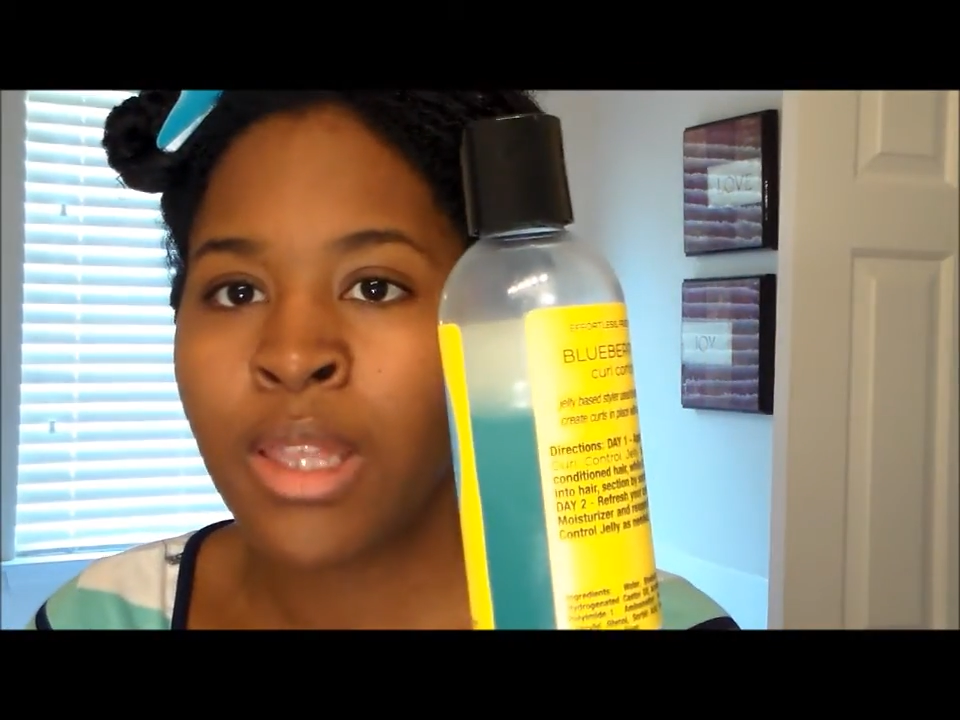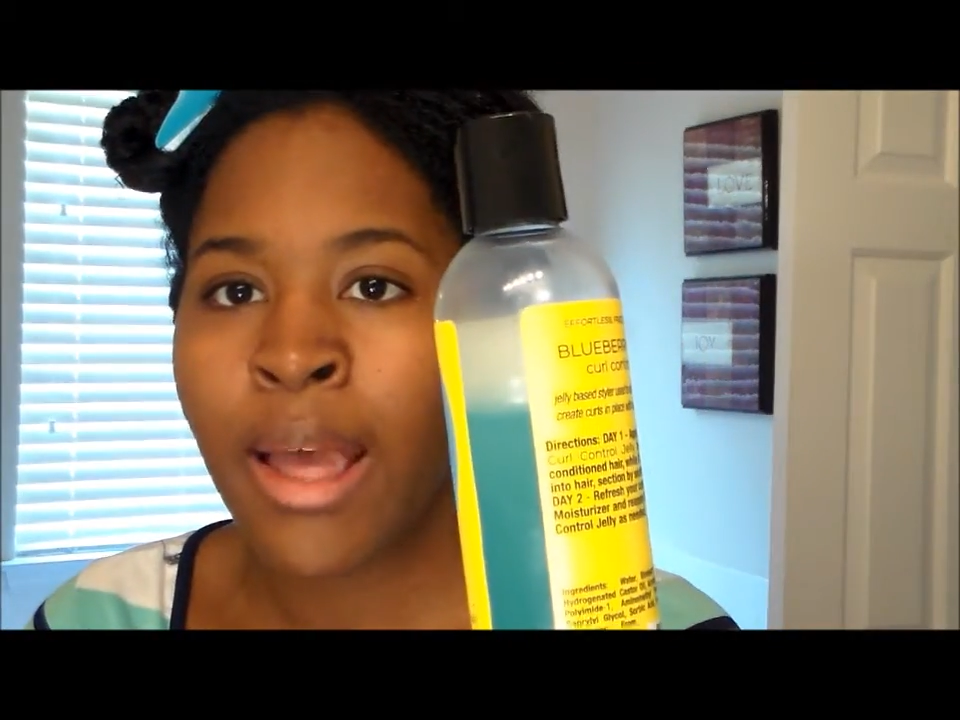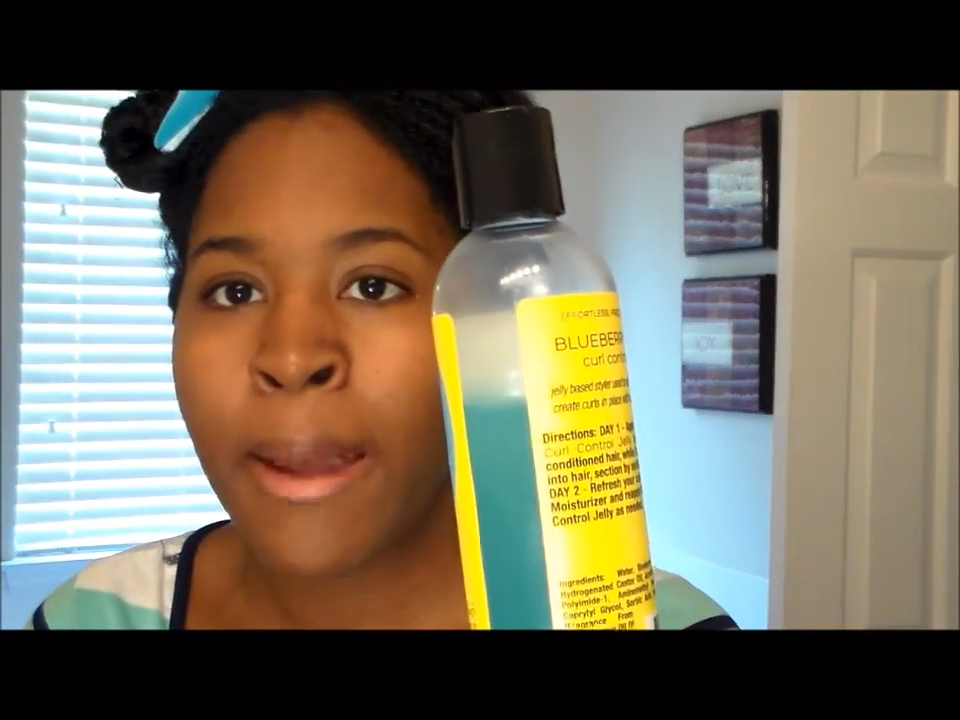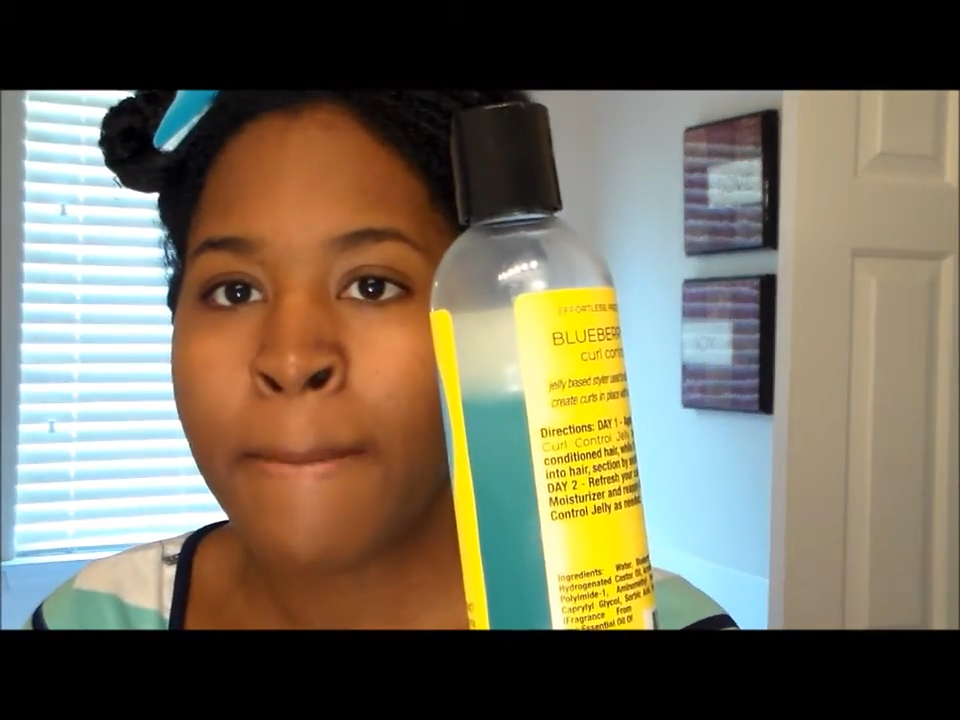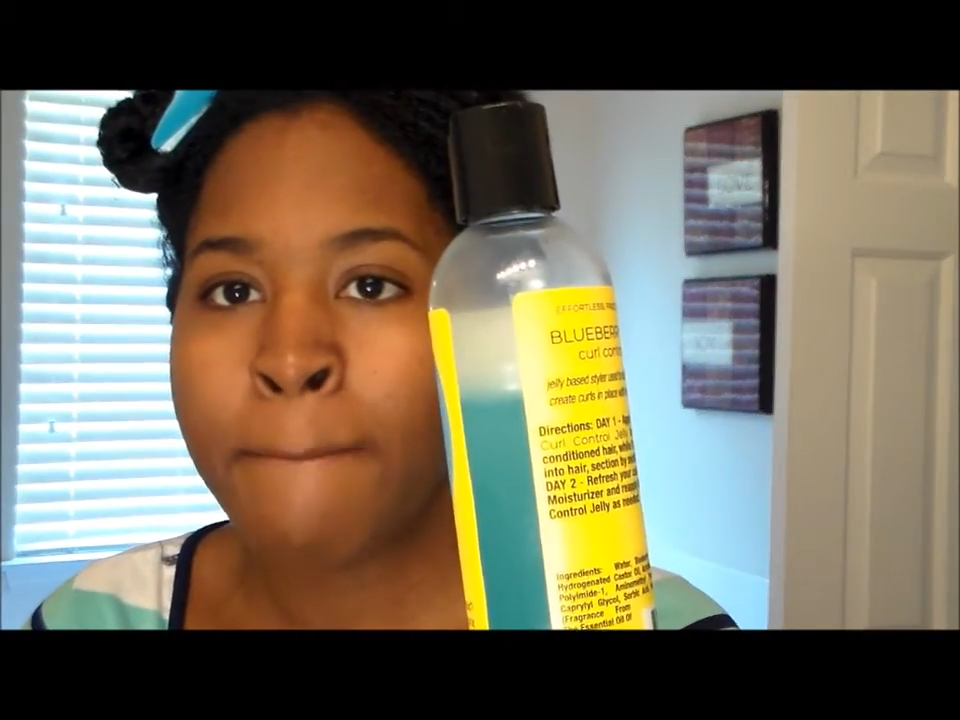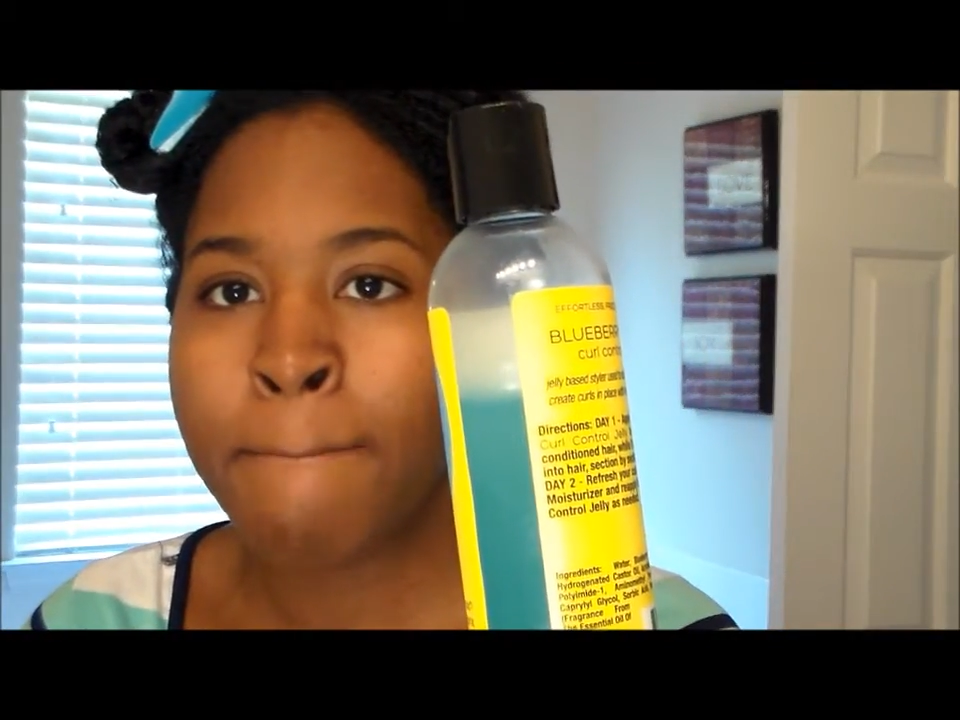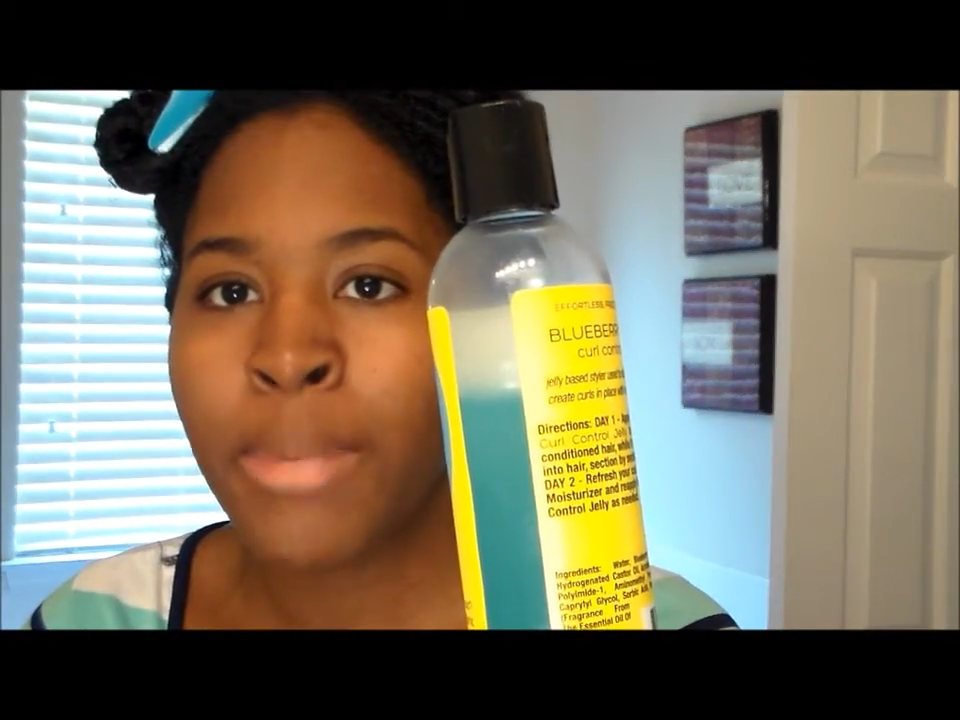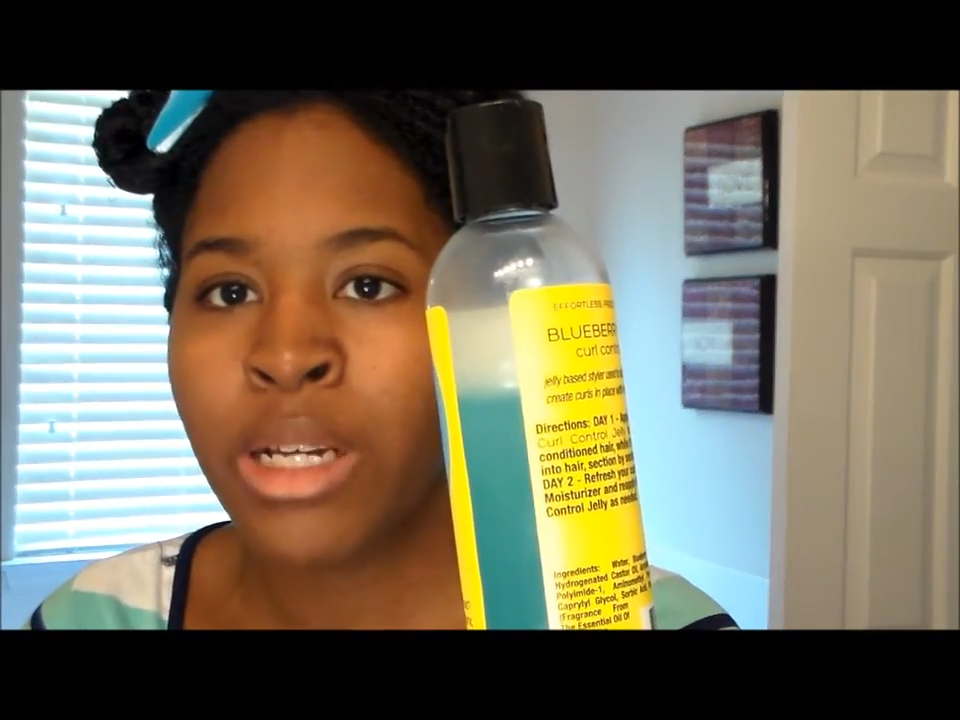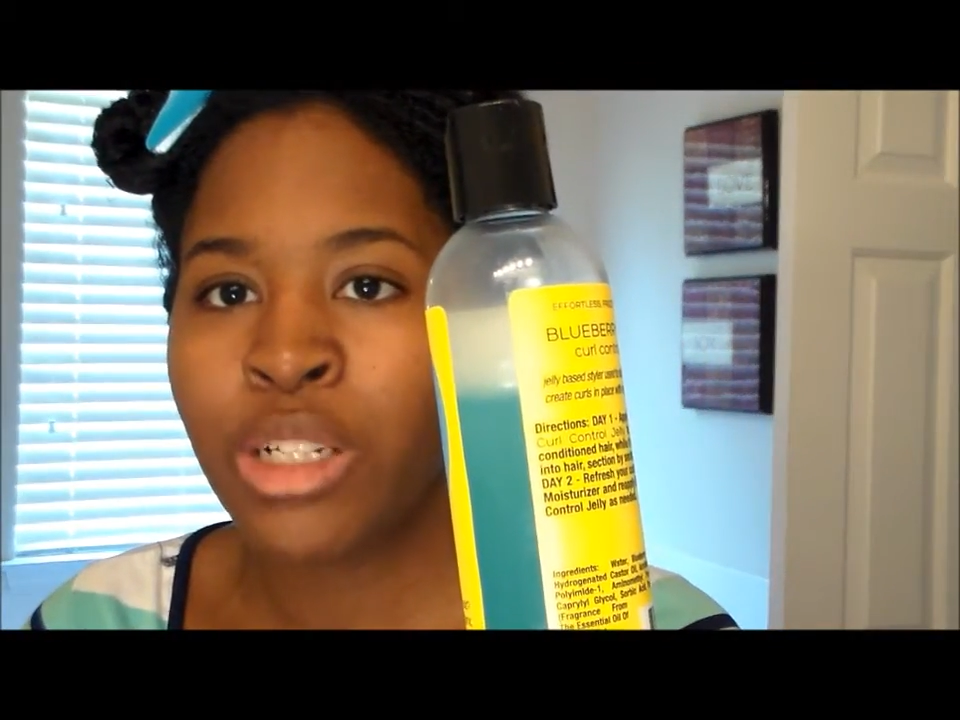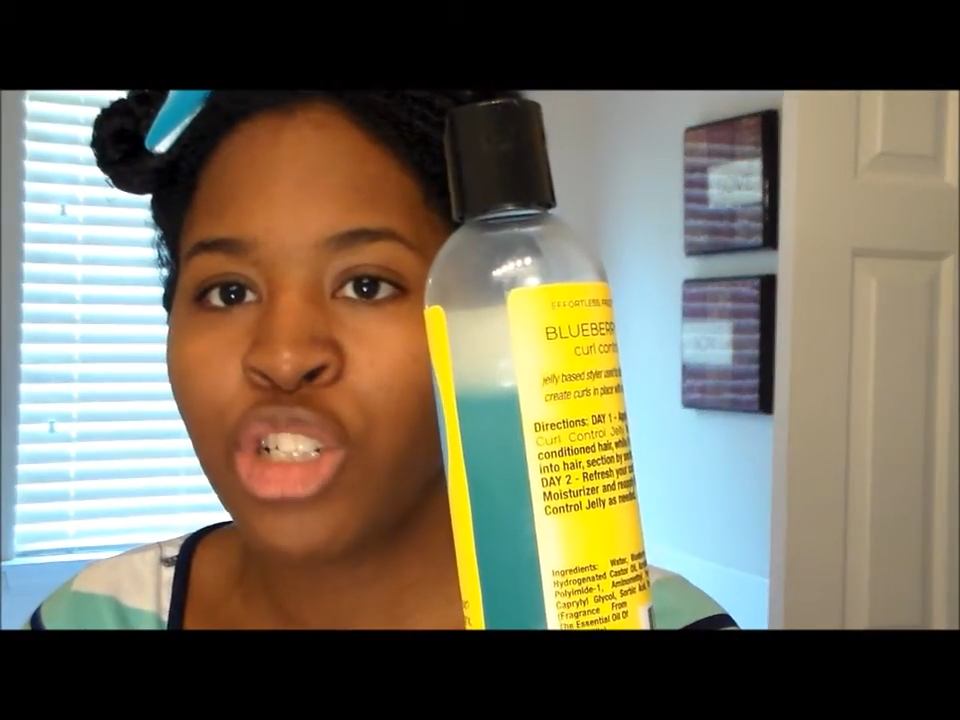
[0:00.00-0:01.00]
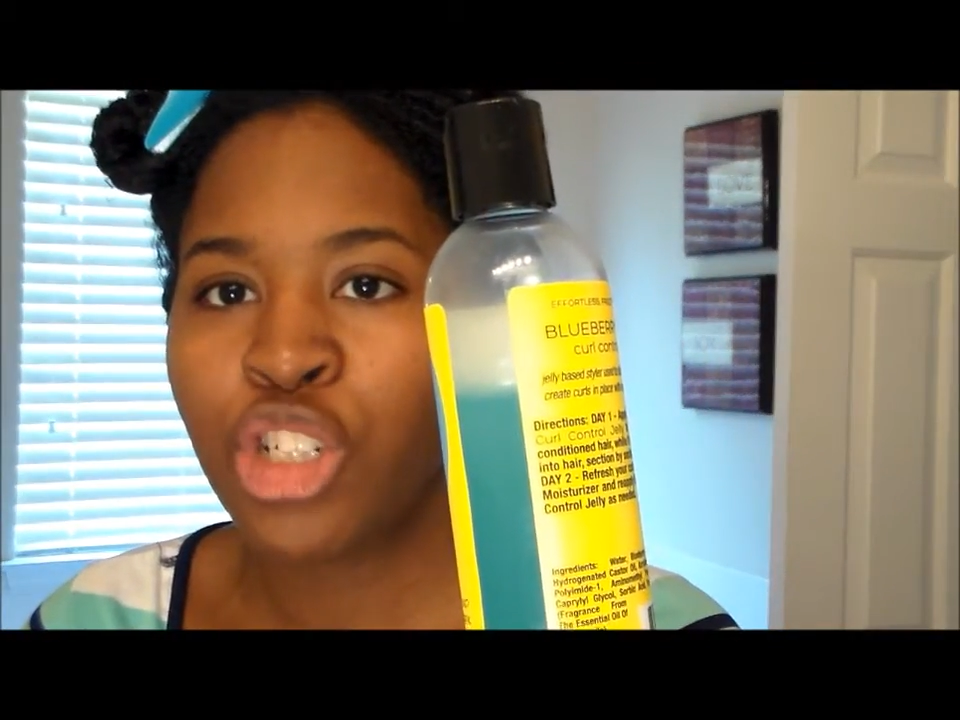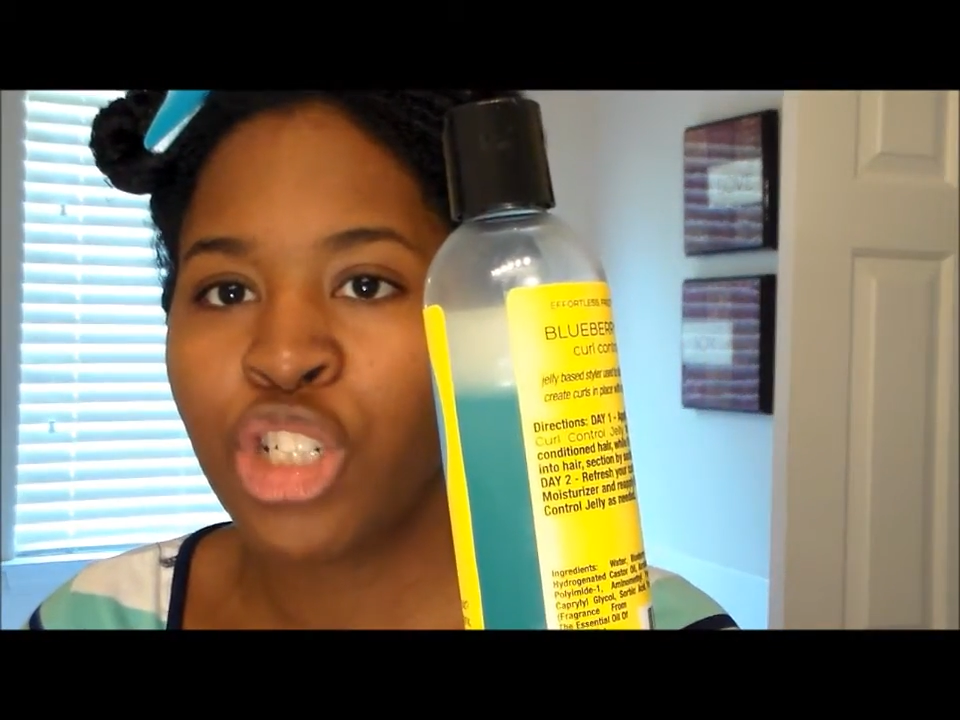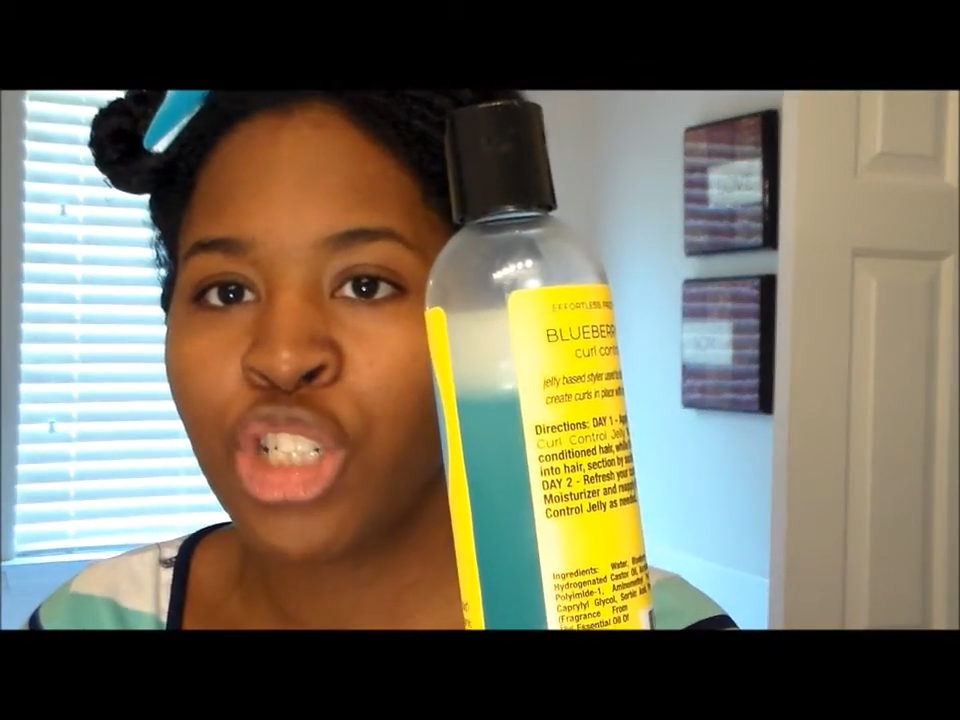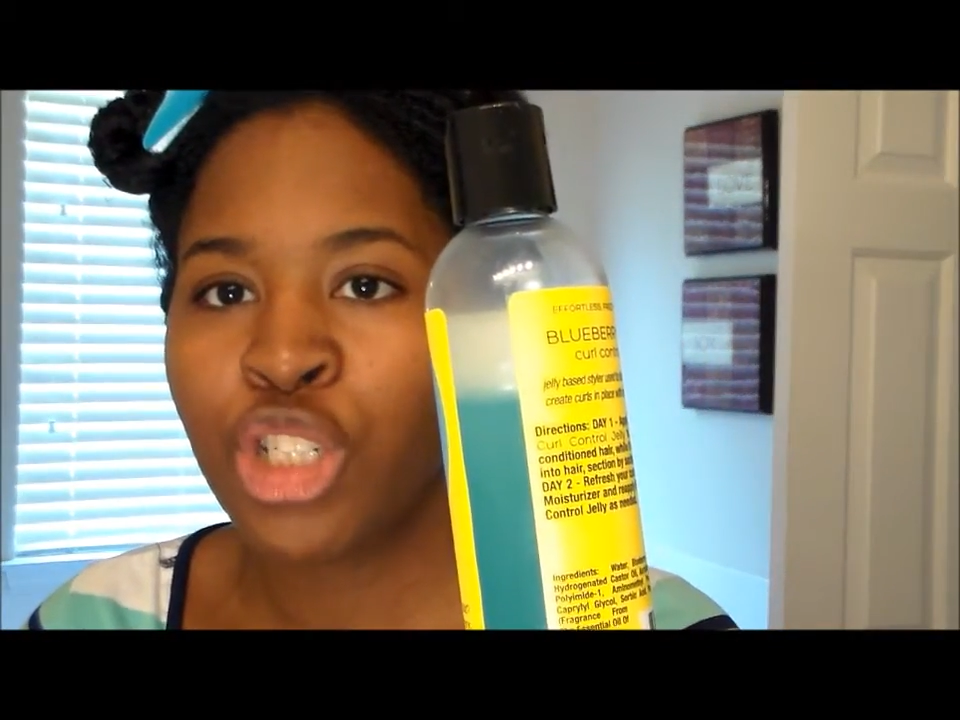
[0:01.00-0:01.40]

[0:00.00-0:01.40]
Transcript: that much.